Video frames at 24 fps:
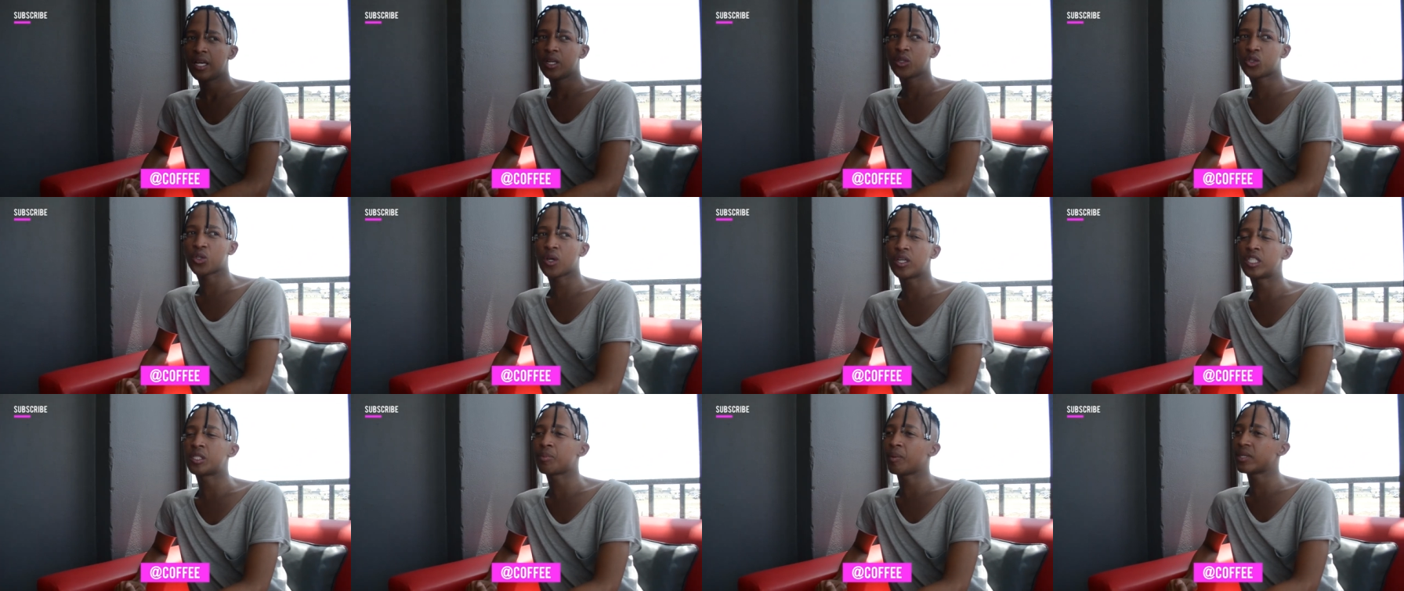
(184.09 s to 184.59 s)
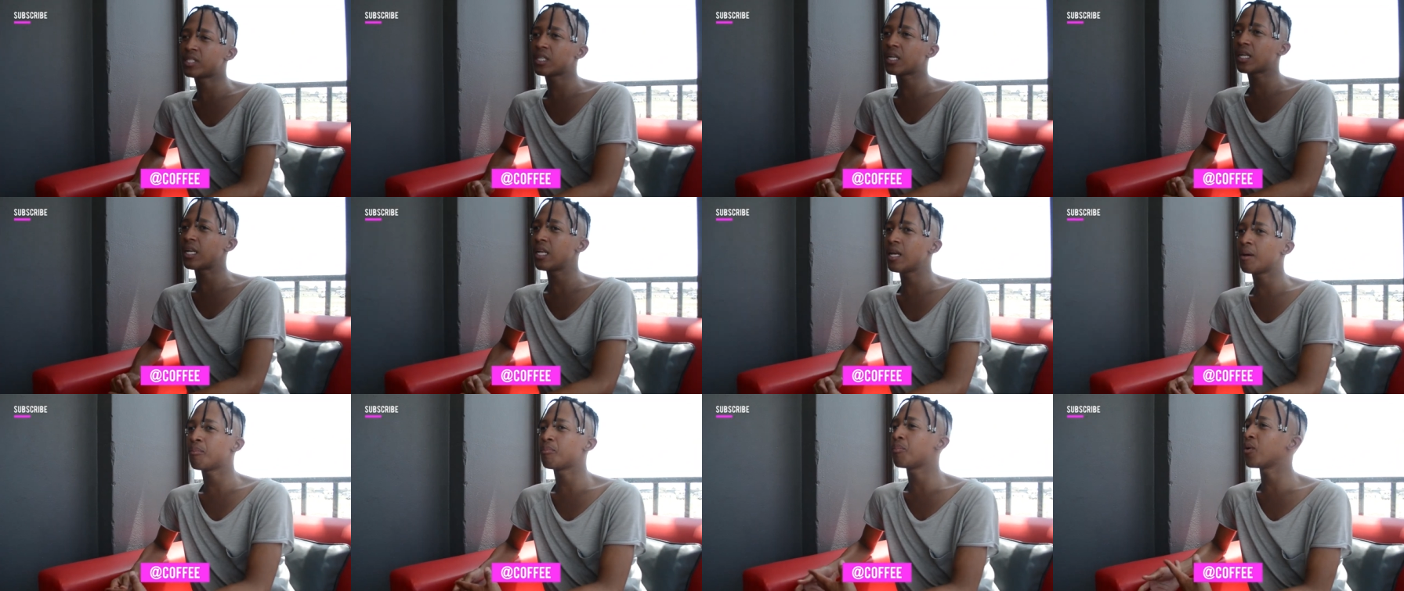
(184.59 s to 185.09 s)
So it's
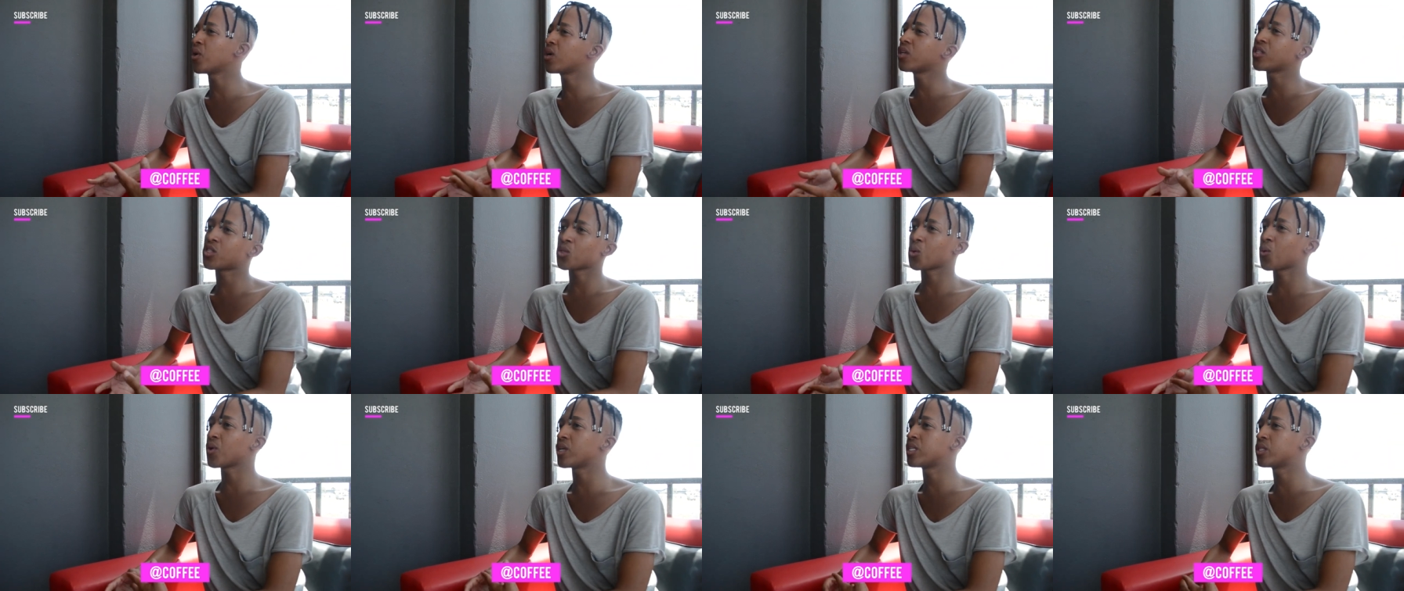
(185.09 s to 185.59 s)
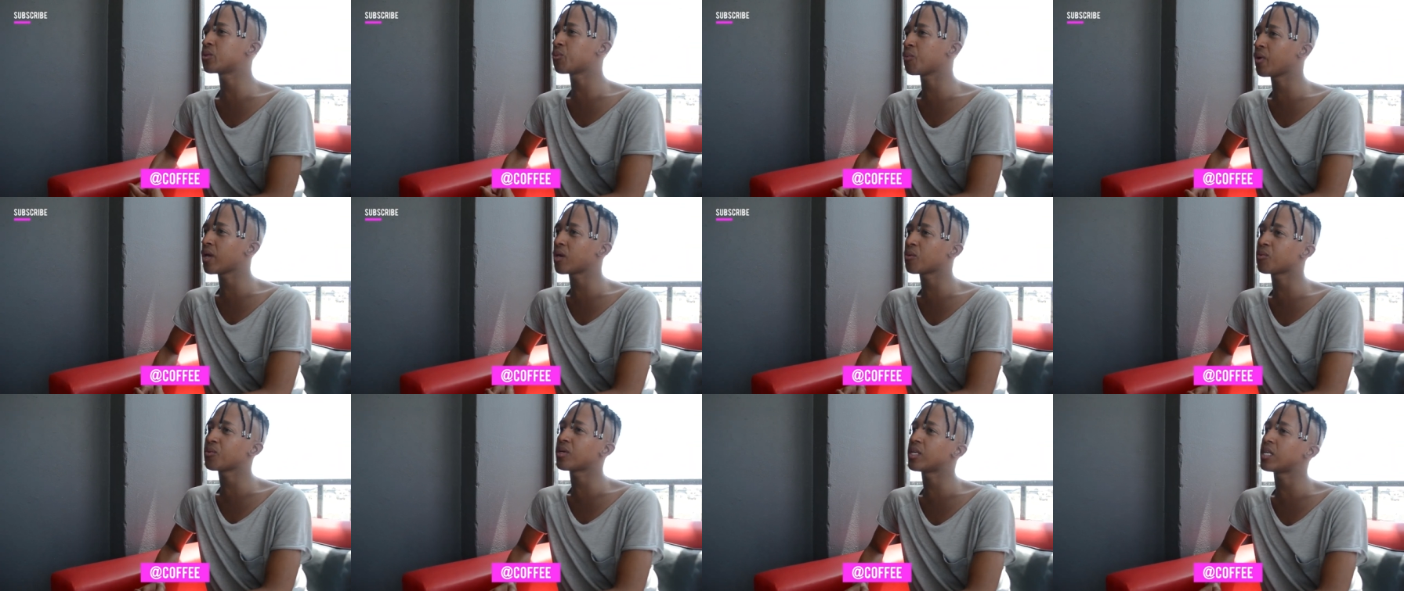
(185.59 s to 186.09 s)
basically a burger joint
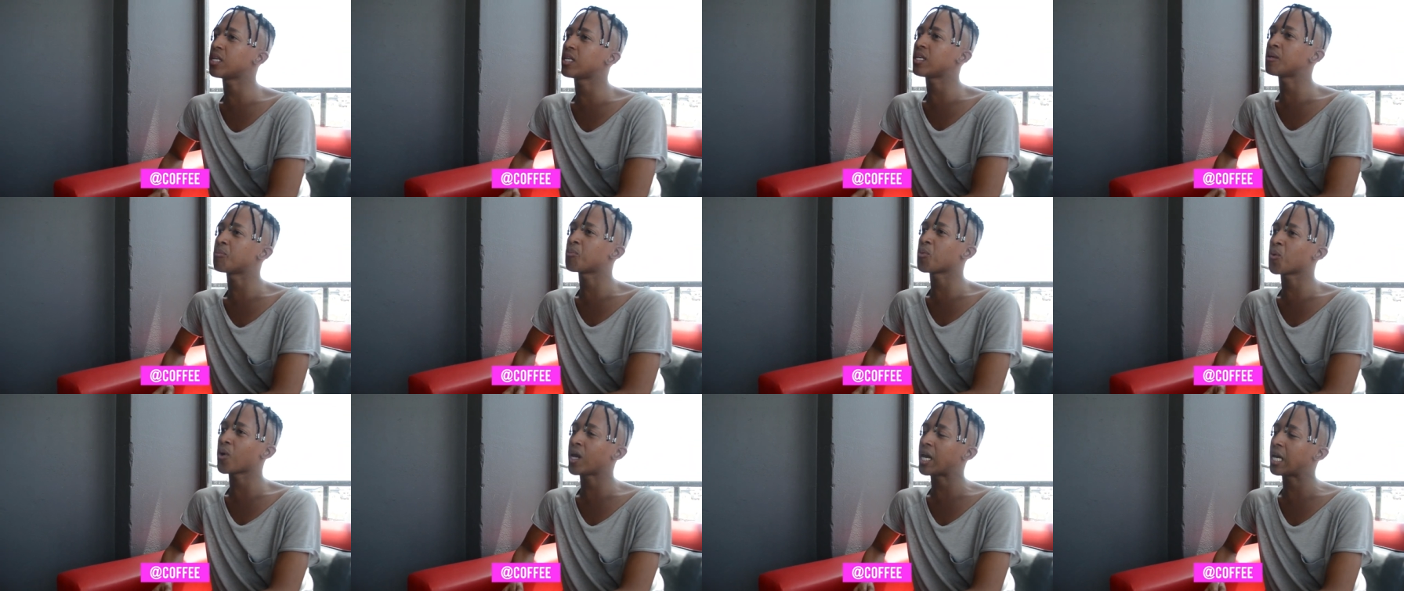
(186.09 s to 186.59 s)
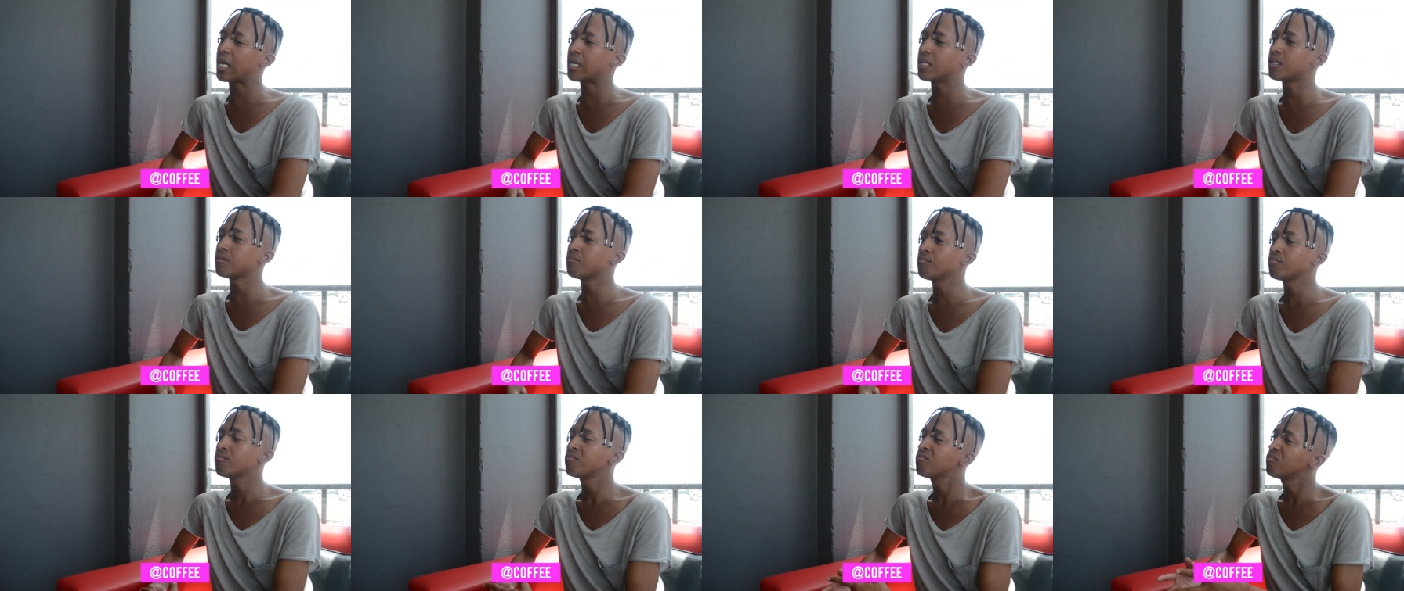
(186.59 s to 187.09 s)
where we
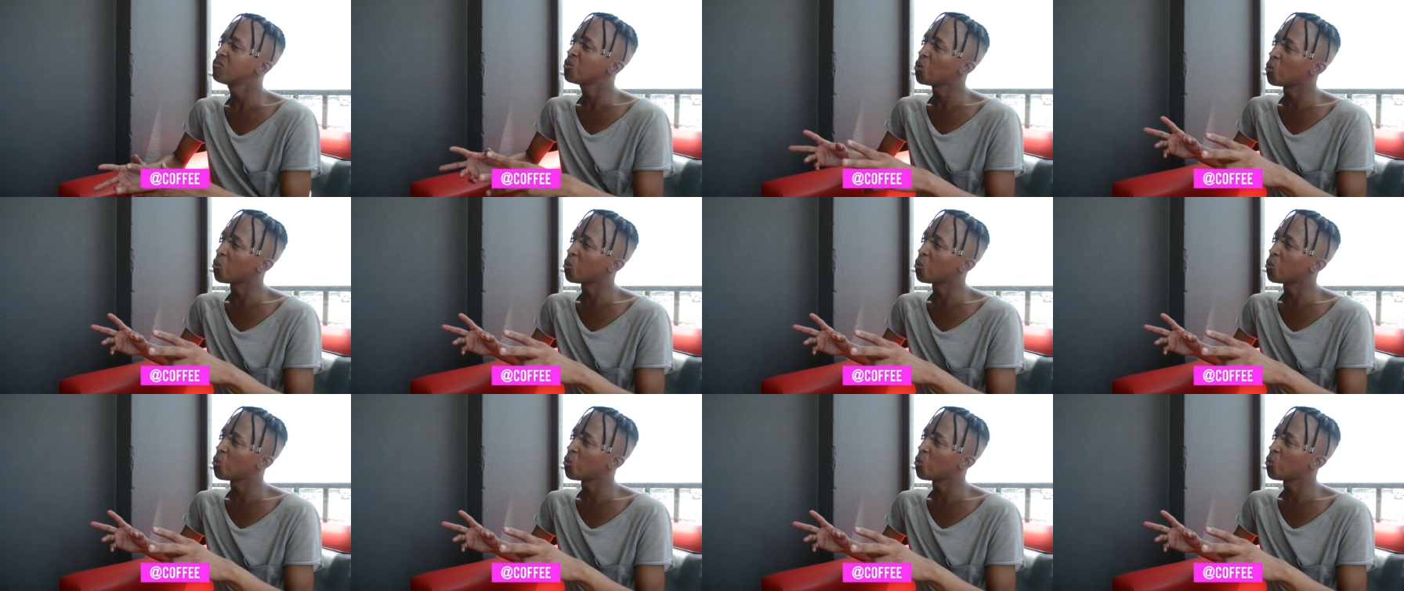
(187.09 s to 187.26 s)
bring